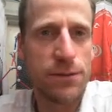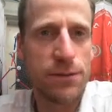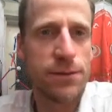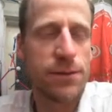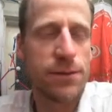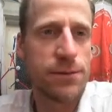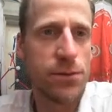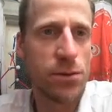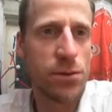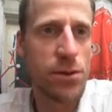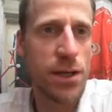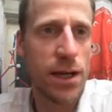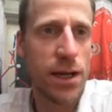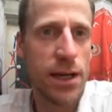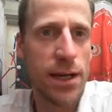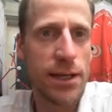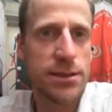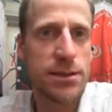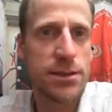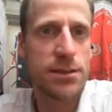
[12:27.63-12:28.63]
at the
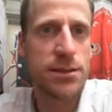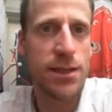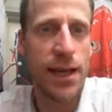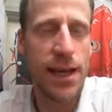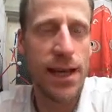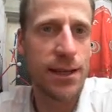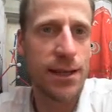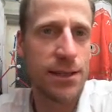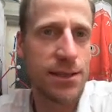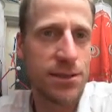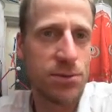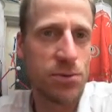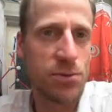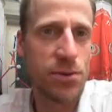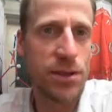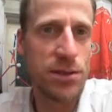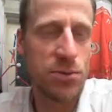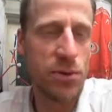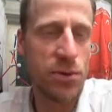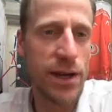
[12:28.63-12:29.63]
seasonal forecast here, we're
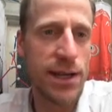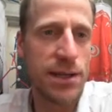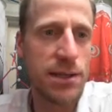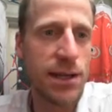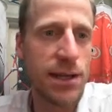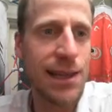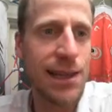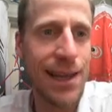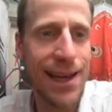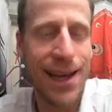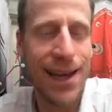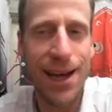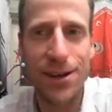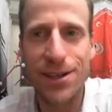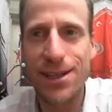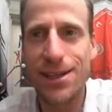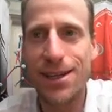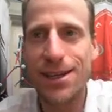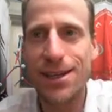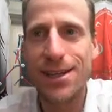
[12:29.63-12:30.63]
just in a very hand-wavy way
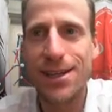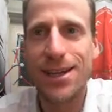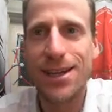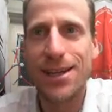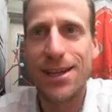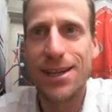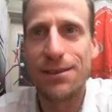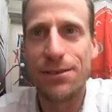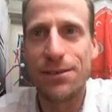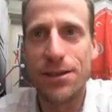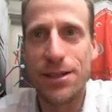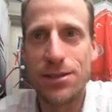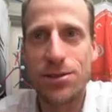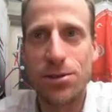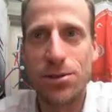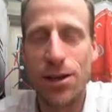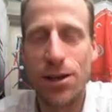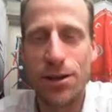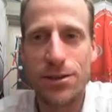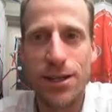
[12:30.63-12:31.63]
saying, look, you can apply
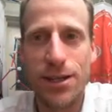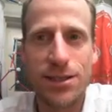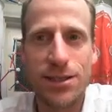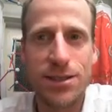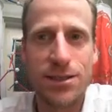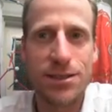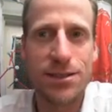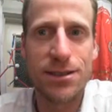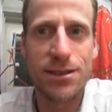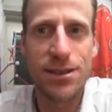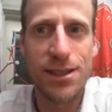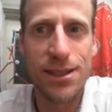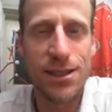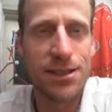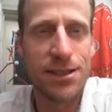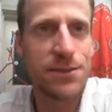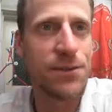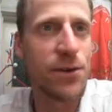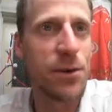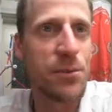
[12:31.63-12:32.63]
it to the seasonal model
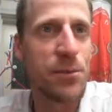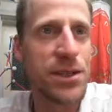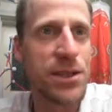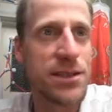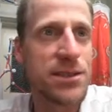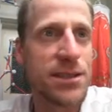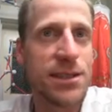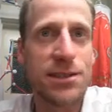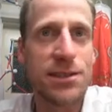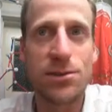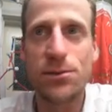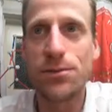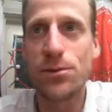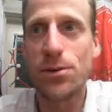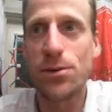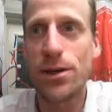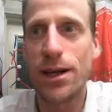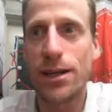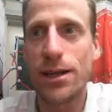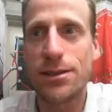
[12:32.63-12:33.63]
as well. And
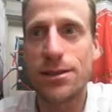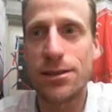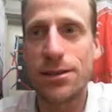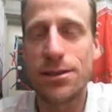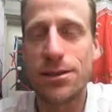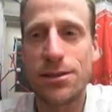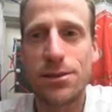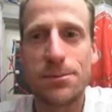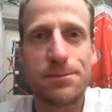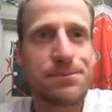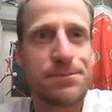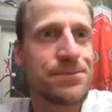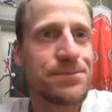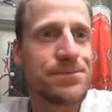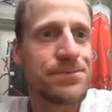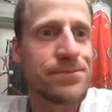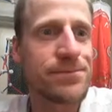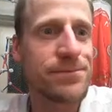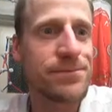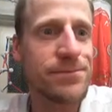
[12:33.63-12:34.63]
here we've
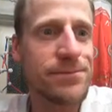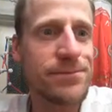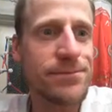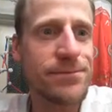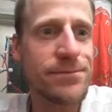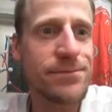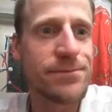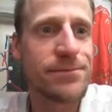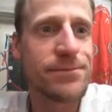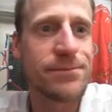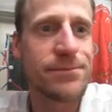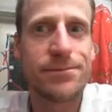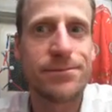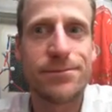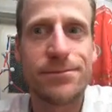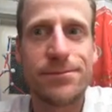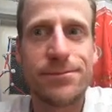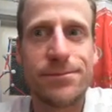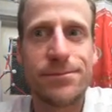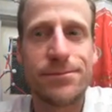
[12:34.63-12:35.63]
overlaid a whole year of
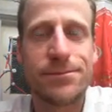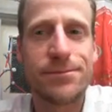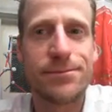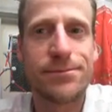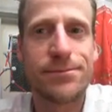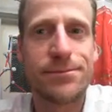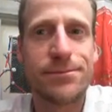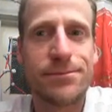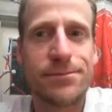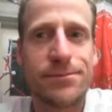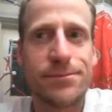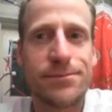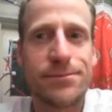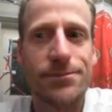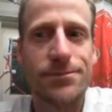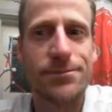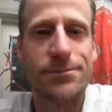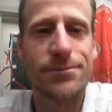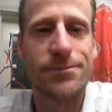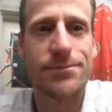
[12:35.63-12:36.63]
forecasts,
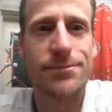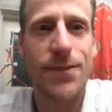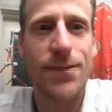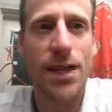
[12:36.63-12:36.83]
and this